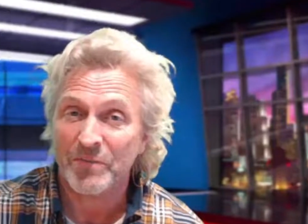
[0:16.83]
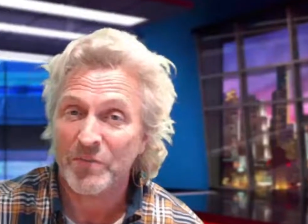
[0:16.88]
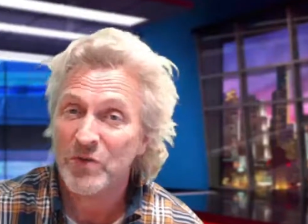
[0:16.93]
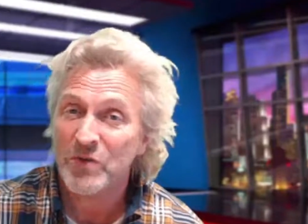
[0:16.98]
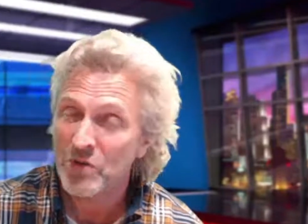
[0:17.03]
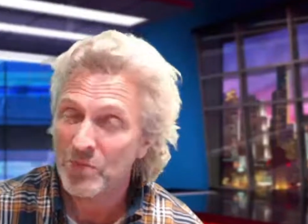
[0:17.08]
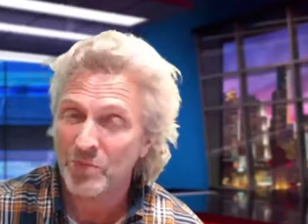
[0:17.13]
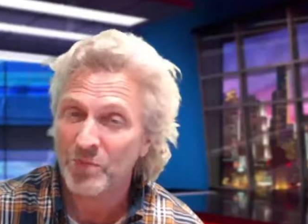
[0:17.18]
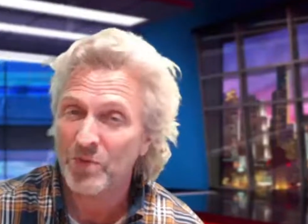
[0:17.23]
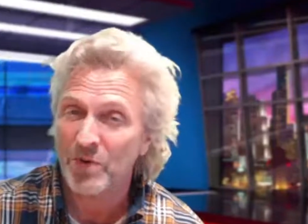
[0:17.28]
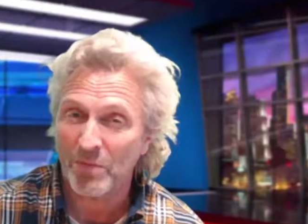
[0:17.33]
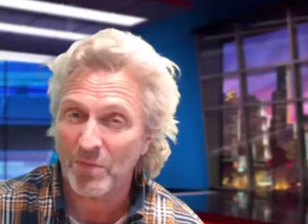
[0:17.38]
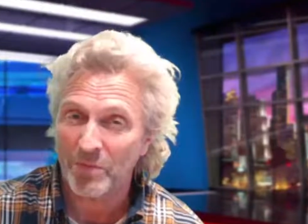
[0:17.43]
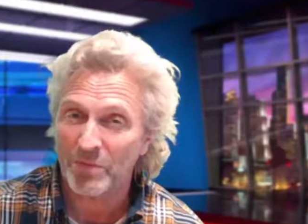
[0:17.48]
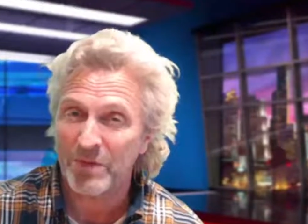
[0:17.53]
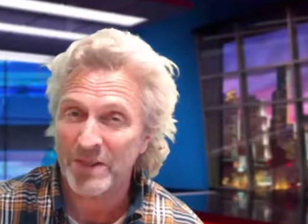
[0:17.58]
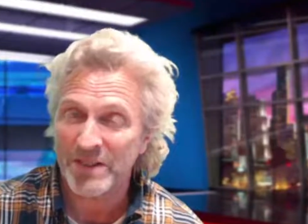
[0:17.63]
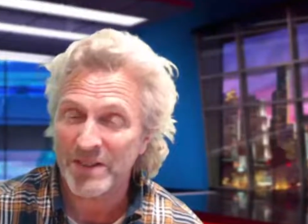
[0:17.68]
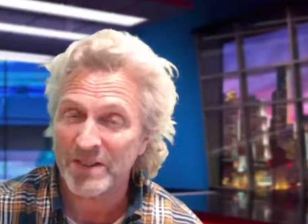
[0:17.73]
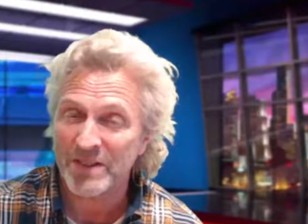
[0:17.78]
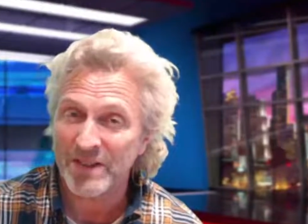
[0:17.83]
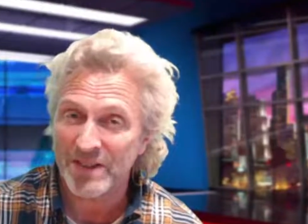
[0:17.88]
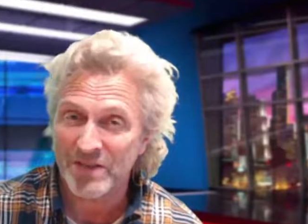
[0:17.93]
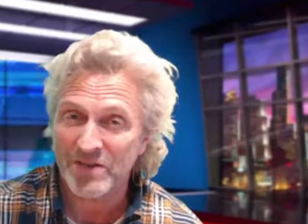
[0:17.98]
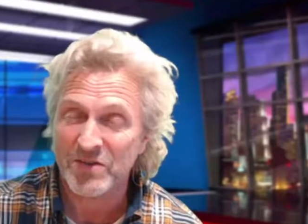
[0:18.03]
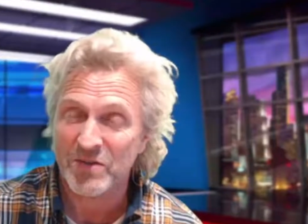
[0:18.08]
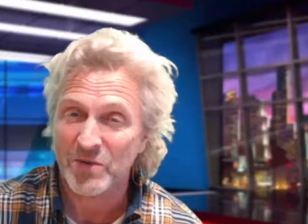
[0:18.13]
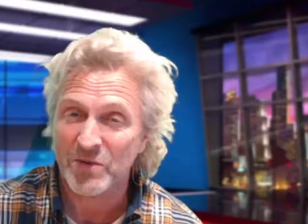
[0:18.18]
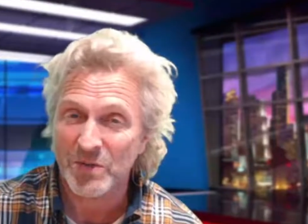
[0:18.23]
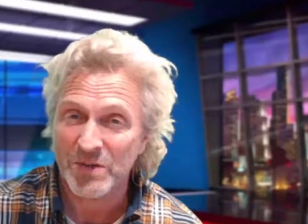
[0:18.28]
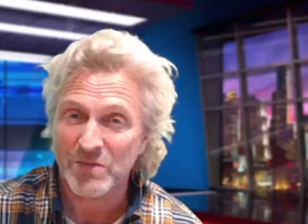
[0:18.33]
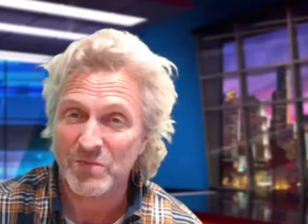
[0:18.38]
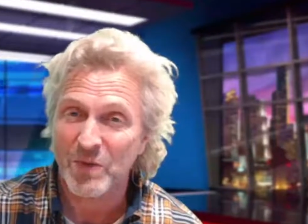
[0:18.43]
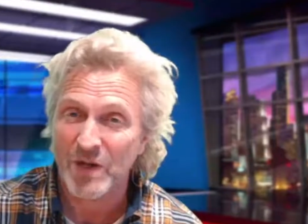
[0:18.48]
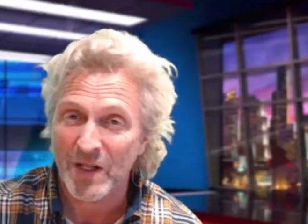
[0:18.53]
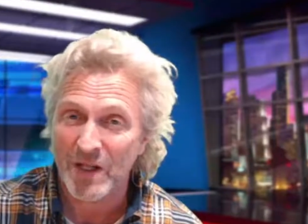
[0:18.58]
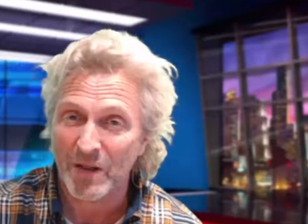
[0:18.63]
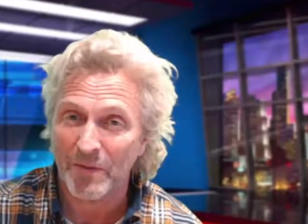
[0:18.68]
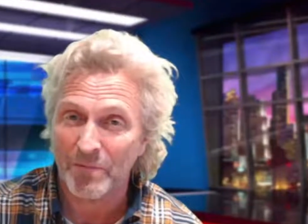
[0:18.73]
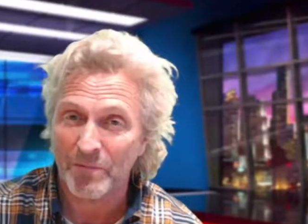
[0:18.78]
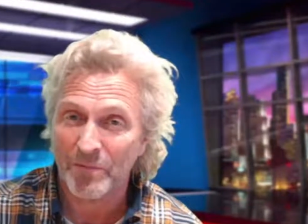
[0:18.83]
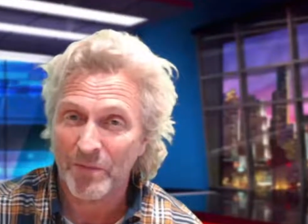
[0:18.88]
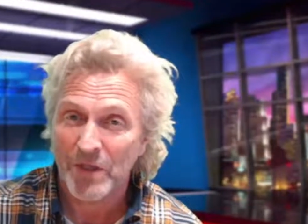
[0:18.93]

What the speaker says: You probably did so as well.